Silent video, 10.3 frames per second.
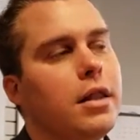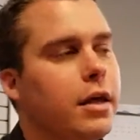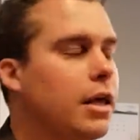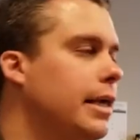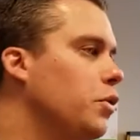
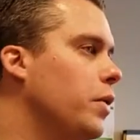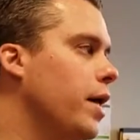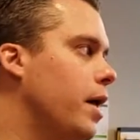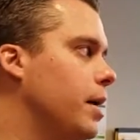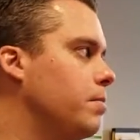The
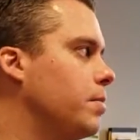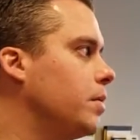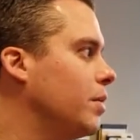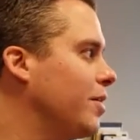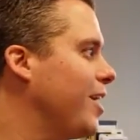QM
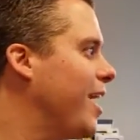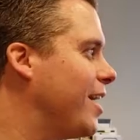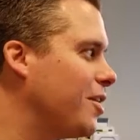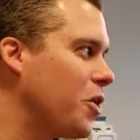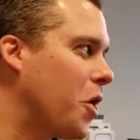
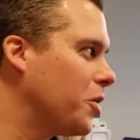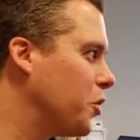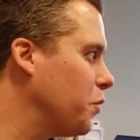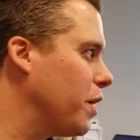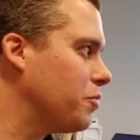and the
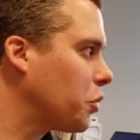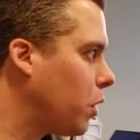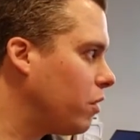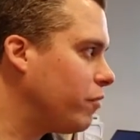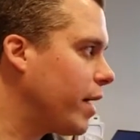non-QM, the
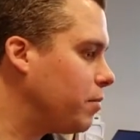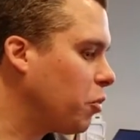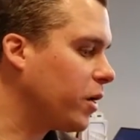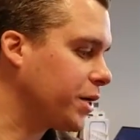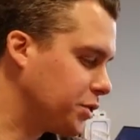qualified
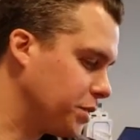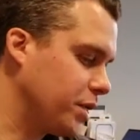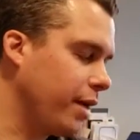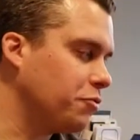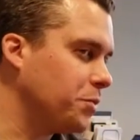mortgage, which
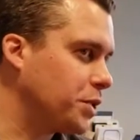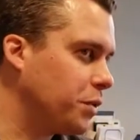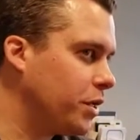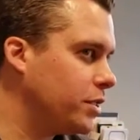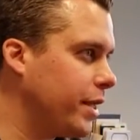the government's
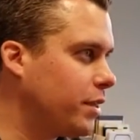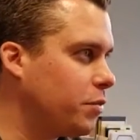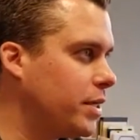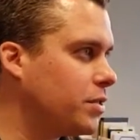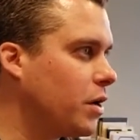willing to take the
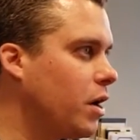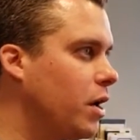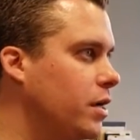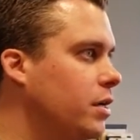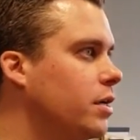risk
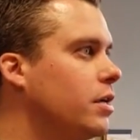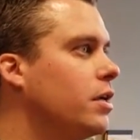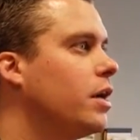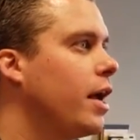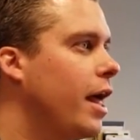on,
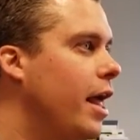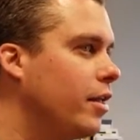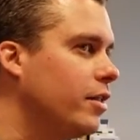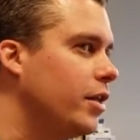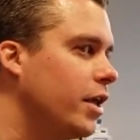
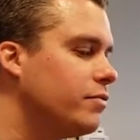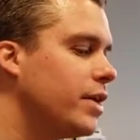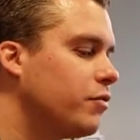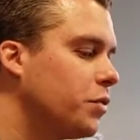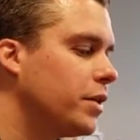it gives
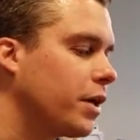everyone